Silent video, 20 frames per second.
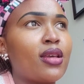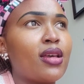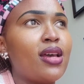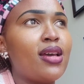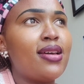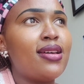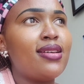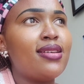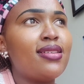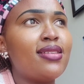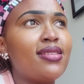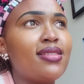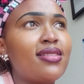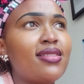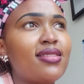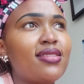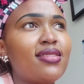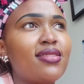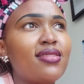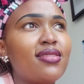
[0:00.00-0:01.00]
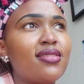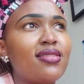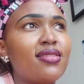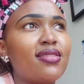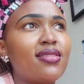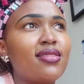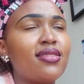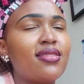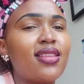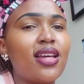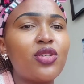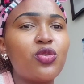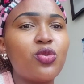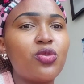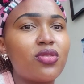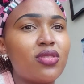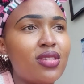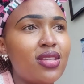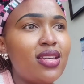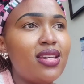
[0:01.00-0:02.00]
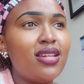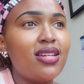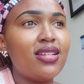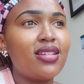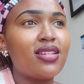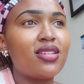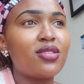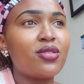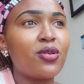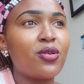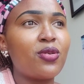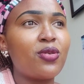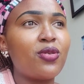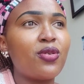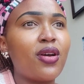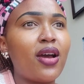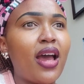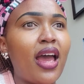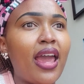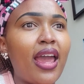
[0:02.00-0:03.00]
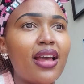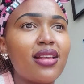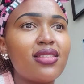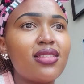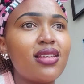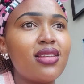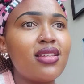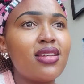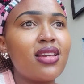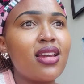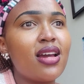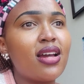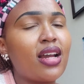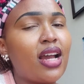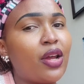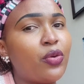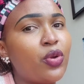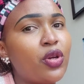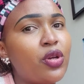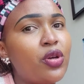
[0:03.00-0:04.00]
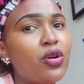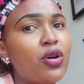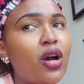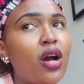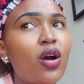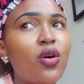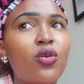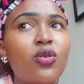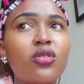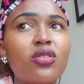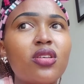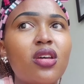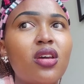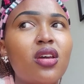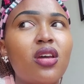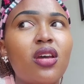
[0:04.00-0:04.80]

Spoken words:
And that was it. So I asked the nigga, can we go out?